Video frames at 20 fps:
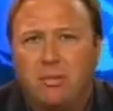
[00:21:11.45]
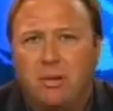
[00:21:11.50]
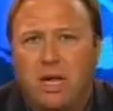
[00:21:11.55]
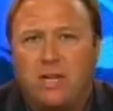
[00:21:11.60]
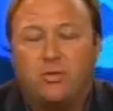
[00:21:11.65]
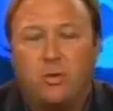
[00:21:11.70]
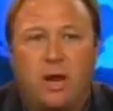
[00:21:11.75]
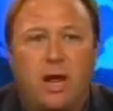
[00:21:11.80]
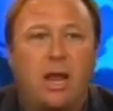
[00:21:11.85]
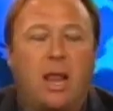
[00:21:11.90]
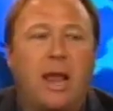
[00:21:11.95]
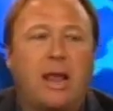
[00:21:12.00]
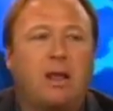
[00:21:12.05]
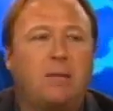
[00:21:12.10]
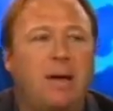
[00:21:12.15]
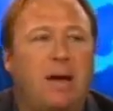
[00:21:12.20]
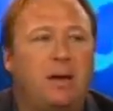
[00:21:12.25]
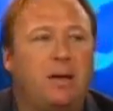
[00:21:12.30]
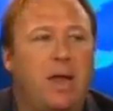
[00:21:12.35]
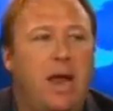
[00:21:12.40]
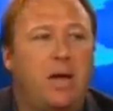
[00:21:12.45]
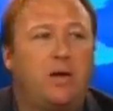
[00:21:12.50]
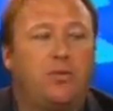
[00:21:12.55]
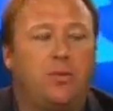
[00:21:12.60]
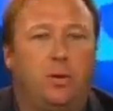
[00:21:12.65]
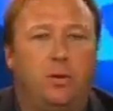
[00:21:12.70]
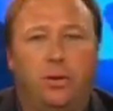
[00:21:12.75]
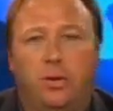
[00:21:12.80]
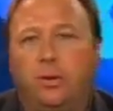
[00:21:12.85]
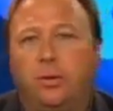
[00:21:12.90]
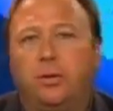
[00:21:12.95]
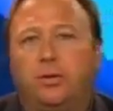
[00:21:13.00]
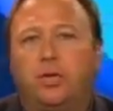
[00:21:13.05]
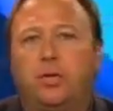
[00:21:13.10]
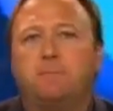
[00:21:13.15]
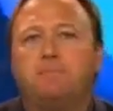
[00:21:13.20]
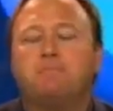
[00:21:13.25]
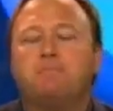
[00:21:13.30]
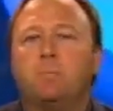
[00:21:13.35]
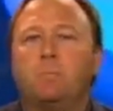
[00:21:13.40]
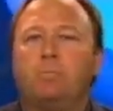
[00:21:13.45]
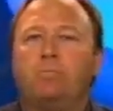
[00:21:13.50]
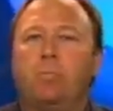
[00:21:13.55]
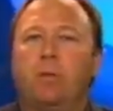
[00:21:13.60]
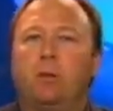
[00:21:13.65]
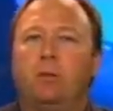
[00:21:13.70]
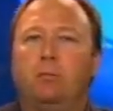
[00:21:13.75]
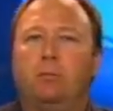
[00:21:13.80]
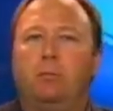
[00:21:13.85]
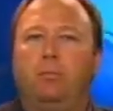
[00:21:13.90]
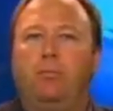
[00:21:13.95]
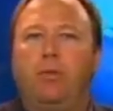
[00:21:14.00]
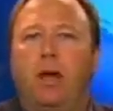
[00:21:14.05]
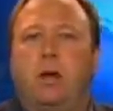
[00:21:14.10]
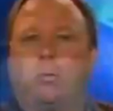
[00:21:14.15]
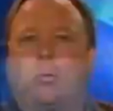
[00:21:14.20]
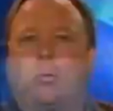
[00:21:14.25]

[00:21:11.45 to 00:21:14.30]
That's what I like about Natural News. Their